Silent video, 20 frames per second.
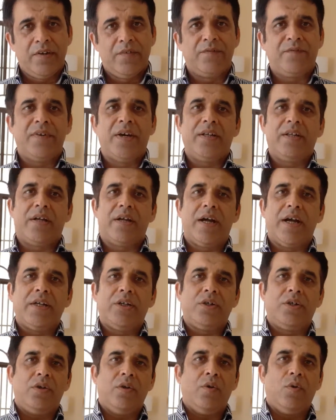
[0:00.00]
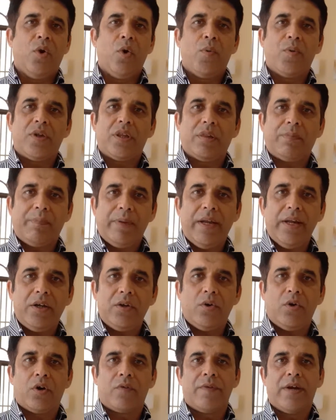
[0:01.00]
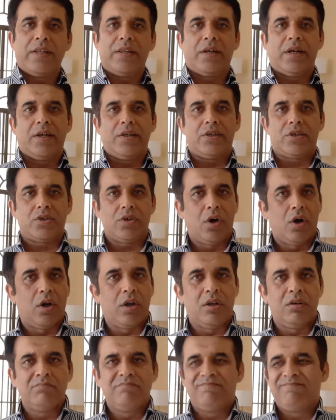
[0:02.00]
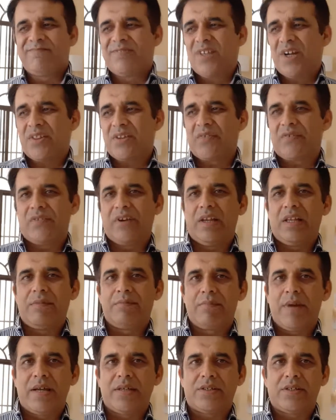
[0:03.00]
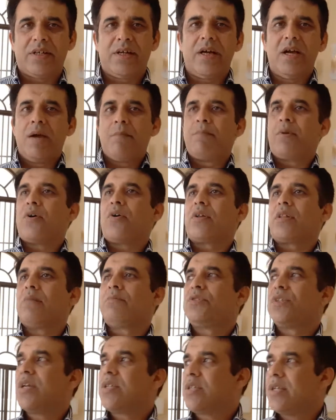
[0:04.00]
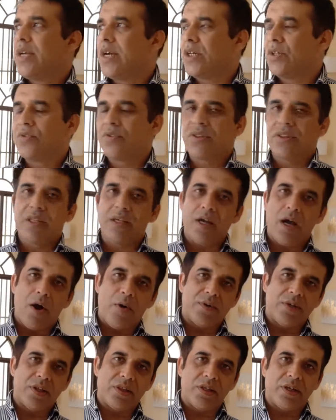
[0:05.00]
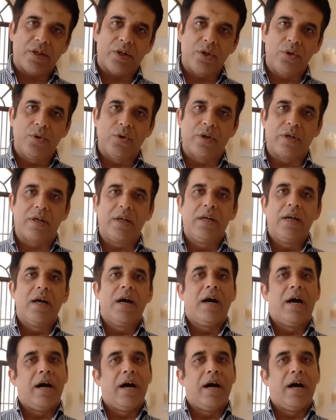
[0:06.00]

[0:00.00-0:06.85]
whether I overspeed or whether I stall, doesn't really matter, because I'm just here to see how does it look.